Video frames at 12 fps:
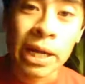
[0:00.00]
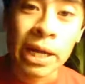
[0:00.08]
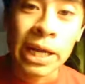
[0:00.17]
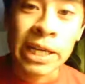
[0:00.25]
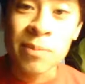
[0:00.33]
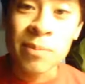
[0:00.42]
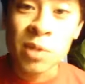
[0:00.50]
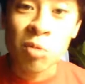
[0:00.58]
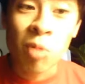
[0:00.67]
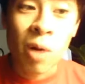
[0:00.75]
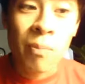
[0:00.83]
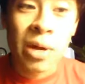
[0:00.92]
It keeps you
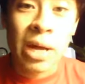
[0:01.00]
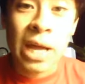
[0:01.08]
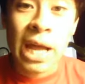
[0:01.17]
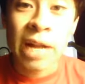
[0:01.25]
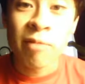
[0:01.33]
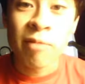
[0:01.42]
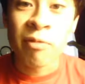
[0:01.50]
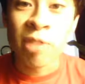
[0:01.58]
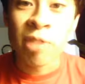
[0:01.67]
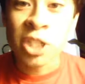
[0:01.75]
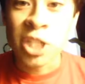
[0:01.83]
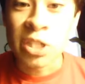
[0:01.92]
up. And it
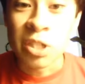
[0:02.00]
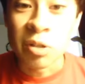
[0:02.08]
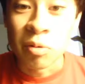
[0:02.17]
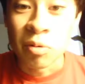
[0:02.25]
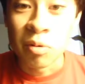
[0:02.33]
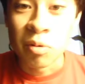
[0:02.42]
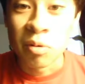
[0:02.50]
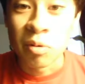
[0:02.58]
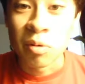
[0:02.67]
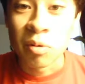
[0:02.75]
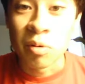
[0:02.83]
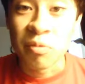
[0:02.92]
refreshes you
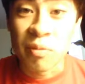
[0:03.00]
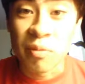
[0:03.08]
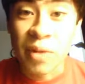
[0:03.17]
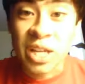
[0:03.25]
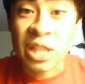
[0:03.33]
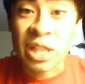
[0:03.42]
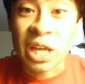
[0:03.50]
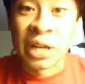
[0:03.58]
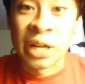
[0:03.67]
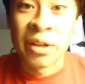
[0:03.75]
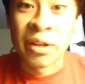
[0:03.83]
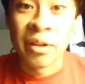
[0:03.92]
from anything.
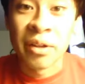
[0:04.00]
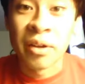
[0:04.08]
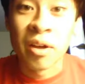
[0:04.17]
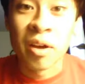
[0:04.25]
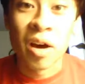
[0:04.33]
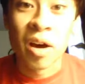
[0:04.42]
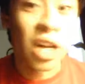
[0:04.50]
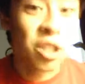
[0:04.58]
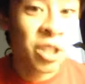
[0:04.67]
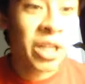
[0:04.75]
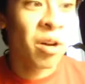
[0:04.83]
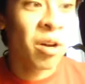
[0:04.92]
I
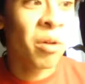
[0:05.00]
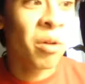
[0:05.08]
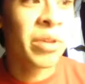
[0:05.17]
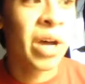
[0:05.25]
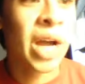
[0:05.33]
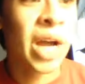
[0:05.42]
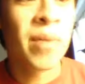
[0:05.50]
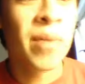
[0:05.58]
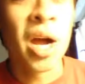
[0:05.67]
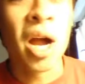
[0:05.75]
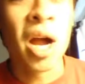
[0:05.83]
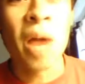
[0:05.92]
drink it all the time.
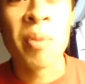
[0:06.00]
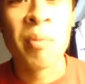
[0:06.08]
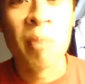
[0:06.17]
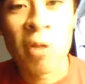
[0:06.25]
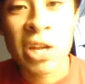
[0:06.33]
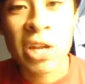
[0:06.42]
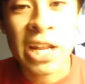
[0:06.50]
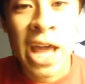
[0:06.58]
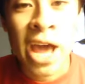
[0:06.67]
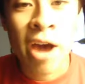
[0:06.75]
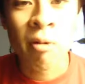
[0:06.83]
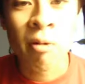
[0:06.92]
I'm promoting it
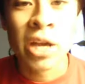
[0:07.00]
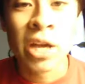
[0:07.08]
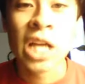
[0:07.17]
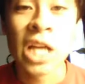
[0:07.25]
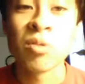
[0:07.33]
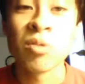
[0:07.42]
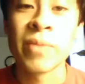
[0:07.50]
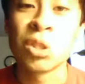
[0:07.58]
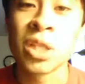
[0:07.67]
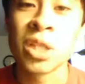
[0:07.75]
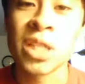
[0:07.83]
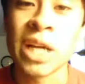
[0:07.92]
now. It's one of my
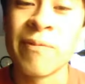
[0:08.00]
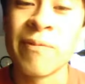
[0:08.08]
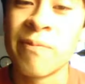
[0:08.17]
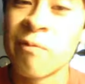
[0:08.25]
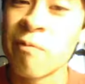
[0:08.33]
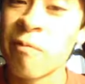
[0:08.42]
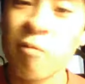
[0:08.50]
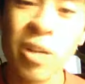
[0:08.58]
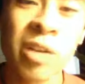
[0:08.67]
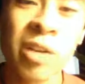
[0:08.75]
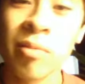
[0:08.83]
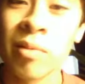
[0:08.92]
drinks I
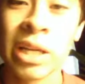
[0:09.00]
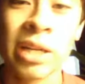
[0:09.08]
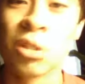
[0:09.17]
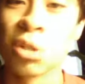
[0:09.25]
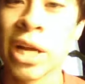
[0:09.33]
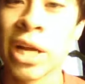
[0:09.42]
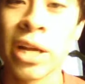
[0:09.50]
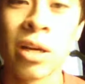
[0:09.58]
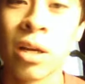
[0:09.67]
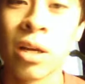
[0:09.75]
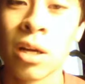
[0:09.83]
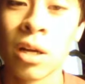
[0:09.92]
frequently drink
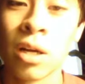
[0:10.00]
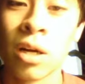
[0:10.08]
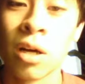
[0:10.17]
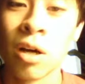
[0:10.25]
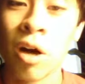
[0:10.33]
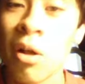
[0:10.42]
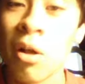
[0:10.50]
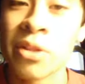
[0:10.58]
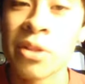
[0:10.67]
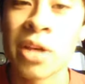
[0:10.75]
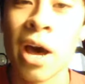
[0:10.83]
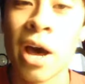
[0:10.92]
all the
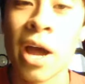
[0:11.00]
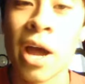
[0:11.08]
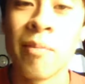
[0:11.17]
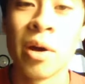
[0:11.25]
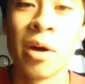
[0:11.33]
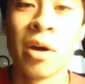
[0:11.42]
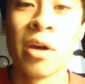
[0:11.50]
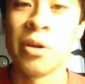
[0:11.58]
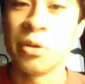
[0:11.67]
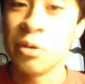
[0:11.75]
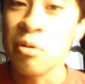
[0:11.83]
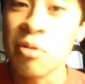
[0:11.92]
time.
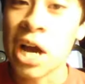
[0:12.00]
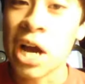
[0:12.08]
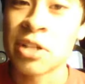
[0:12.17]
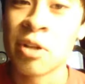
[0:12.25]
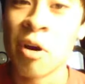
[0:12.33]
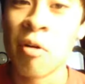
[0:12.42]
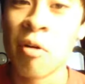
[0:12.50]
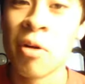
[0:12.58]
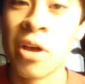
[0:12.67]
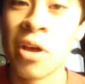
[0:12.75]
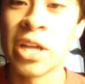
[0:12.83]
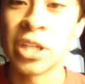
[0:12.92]
You guys know
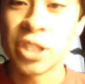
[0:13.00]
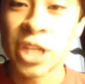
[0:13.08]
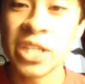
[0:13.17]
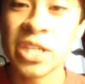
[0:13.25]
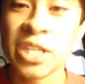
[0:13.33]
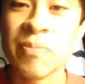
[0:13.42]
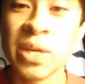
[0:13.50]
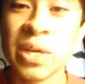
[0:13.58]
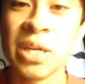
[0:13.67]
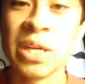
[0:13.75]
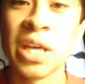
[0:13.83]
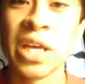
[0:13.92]
that
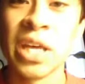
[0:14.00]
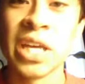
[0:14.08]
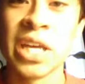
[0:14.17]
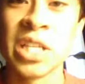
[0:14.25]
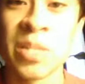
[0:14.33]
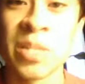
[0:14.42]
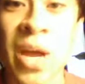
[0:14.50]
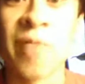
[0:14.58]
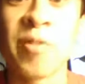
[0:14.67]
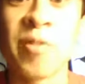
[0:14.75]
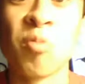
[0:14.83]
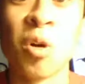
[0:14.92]
JTB is a man of
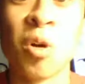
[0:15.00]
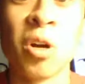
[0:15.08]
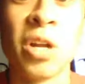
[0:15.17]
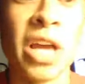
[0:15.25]
his word.